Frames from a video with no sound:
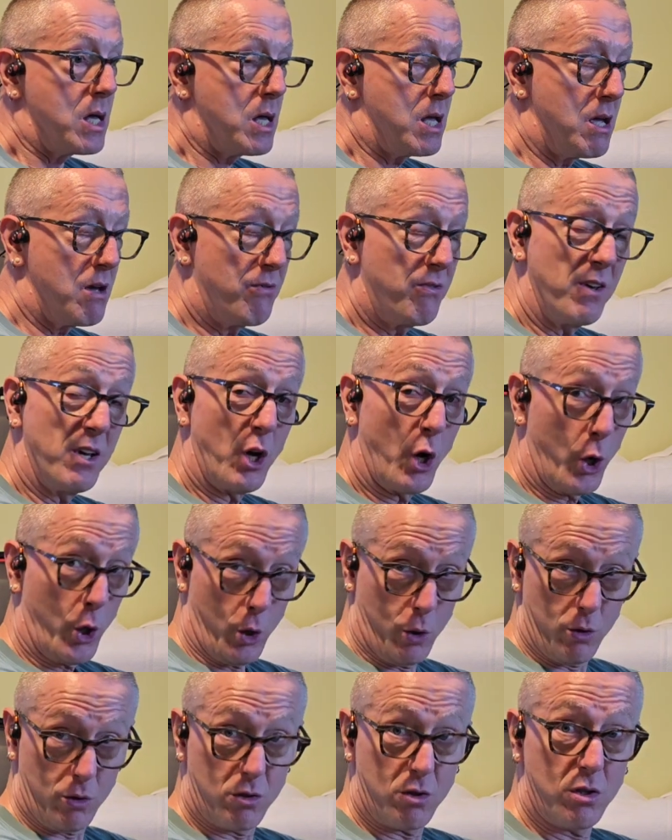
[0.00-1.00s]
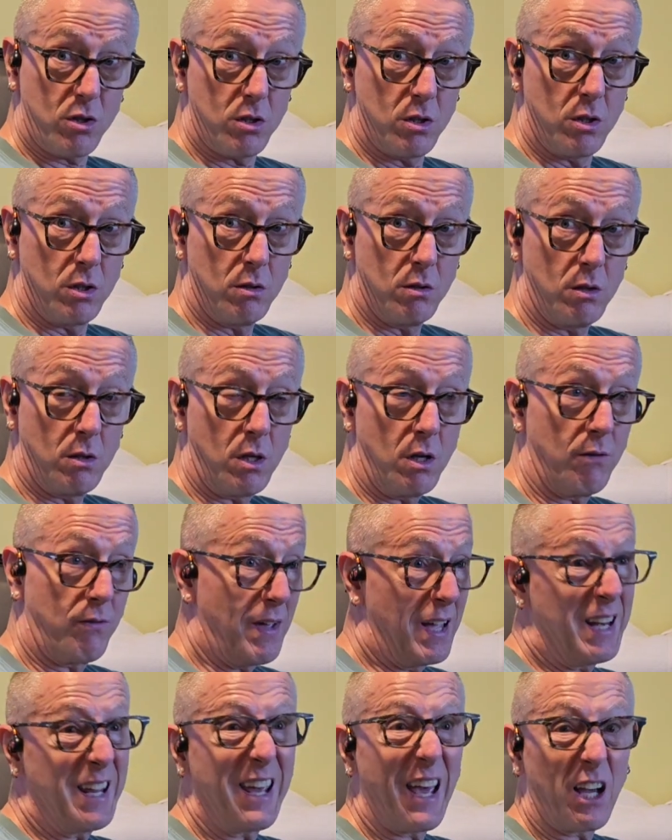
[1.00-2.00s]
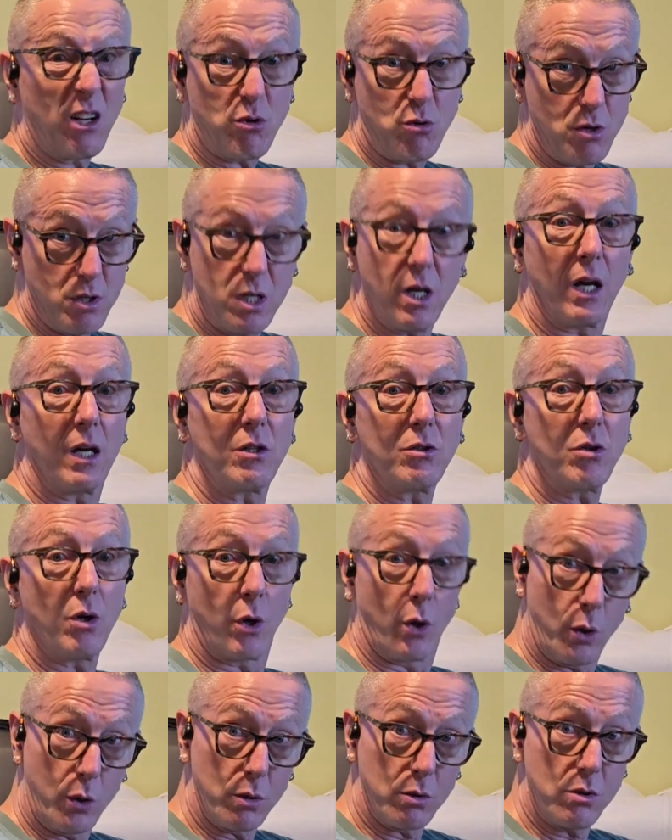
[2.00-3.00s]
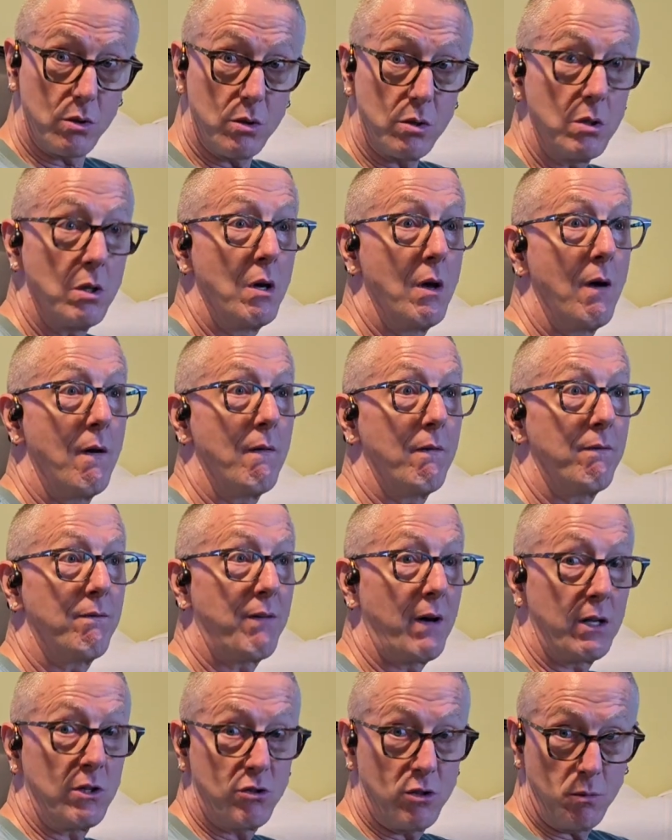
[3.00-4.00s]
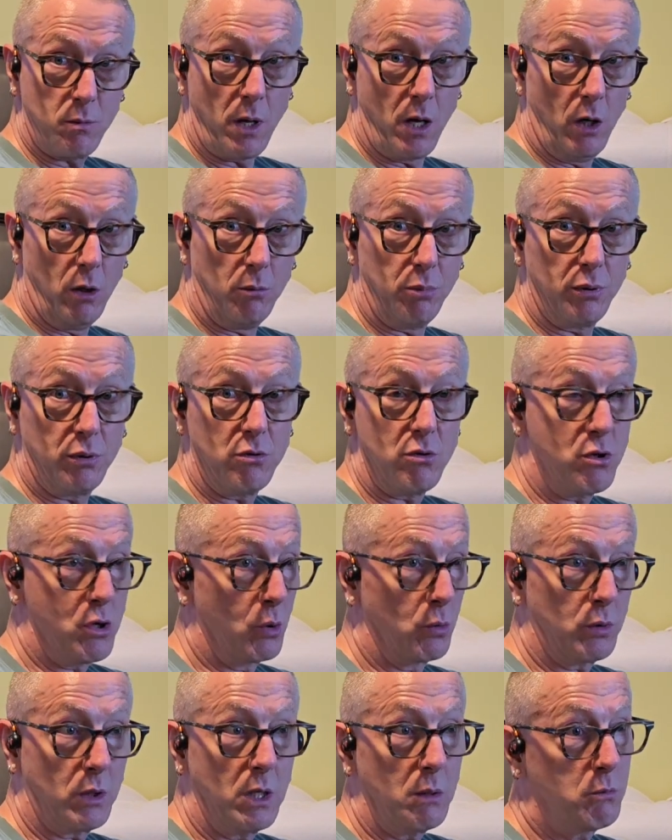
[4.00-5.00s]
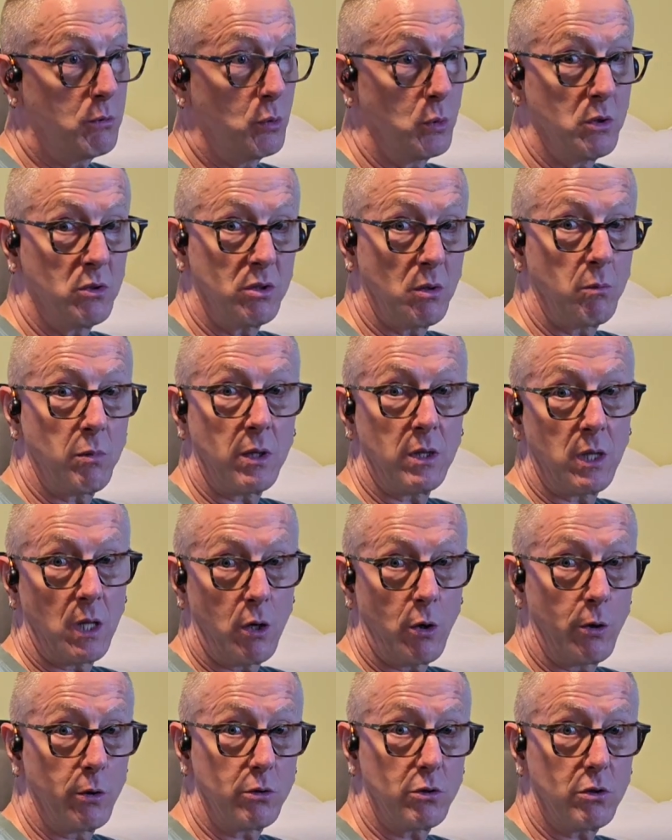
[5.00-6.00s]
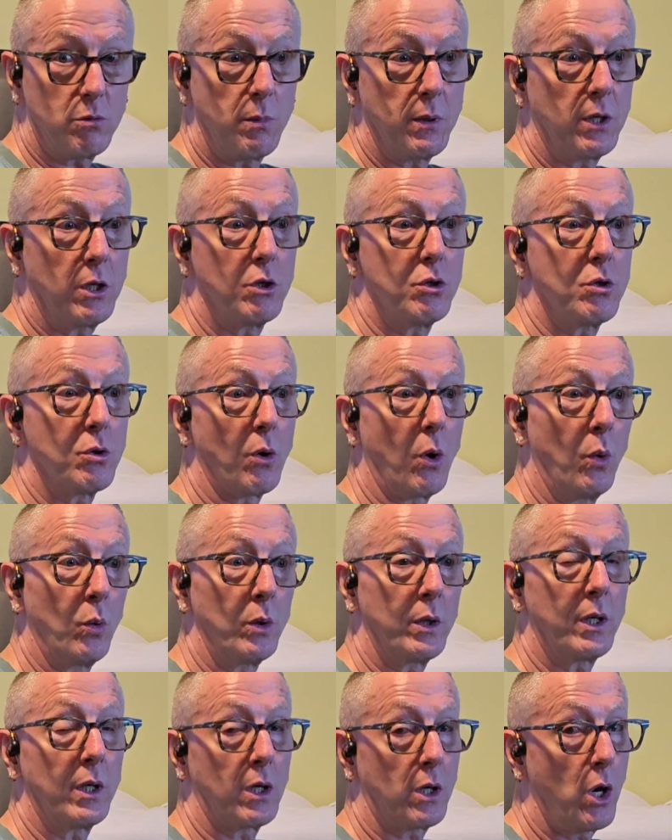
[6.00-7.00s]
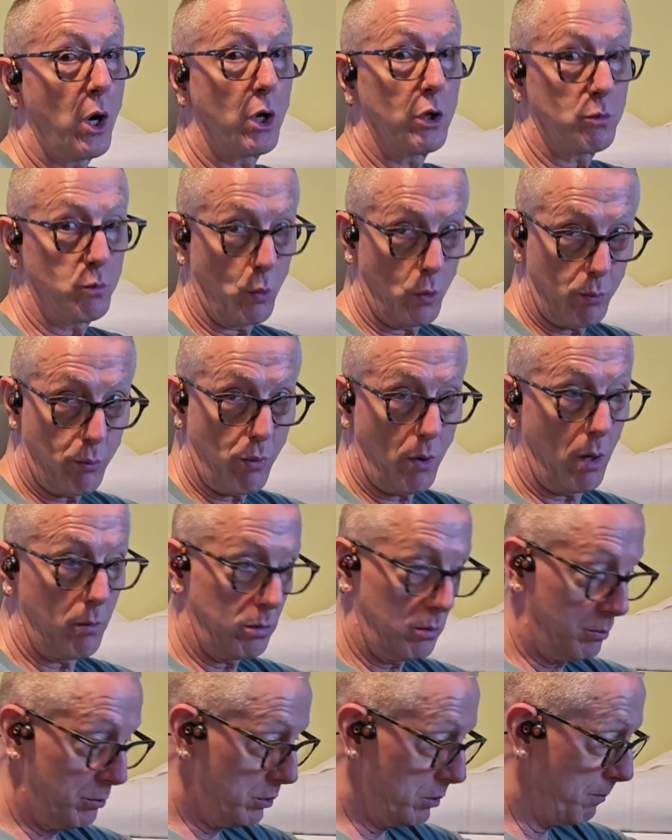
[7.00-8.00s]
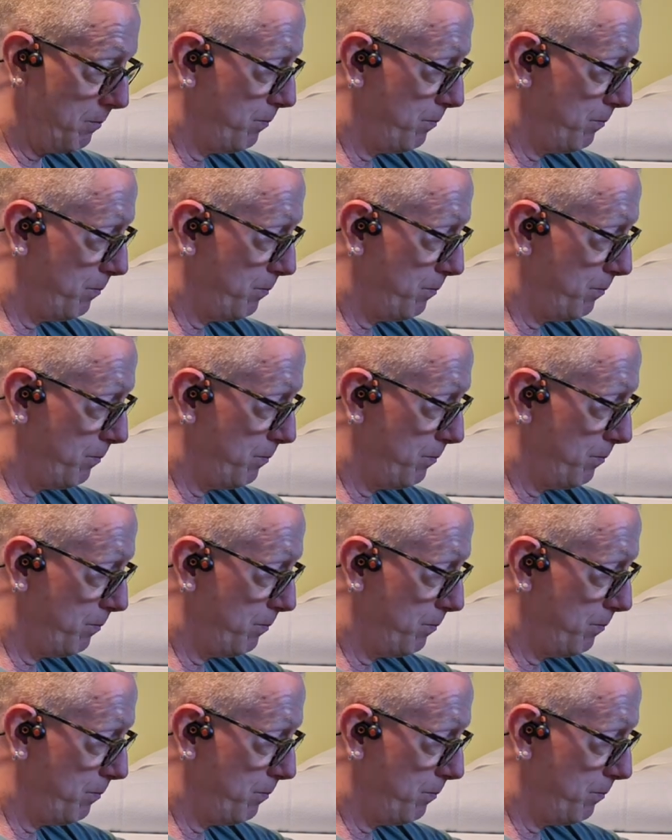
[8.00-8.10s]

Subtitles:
if it hurts, if any exercise hurts, find some help. Don't keep doing something that hurts because you're only going to cause more problems.